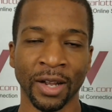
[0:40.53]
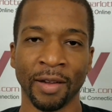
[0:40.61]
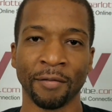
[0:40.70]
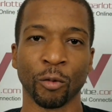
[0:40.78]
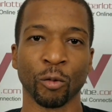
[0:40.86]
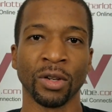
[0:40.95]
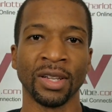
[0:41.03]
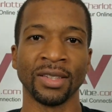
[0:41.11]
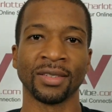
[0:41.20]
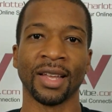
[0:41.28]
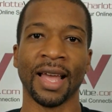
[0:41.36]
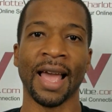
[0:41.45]
Have
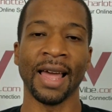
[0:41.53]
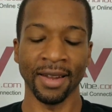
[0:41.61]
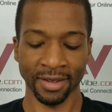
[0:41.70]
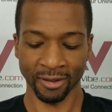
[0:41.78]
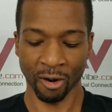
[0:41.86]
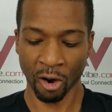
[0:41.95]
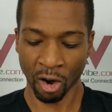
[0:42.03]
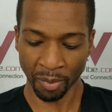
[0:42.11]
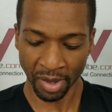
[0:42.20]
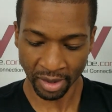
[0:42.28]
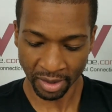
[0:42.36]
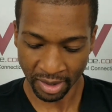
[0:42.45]
released Alex
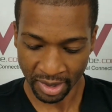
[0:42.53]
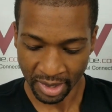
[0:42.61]
Armah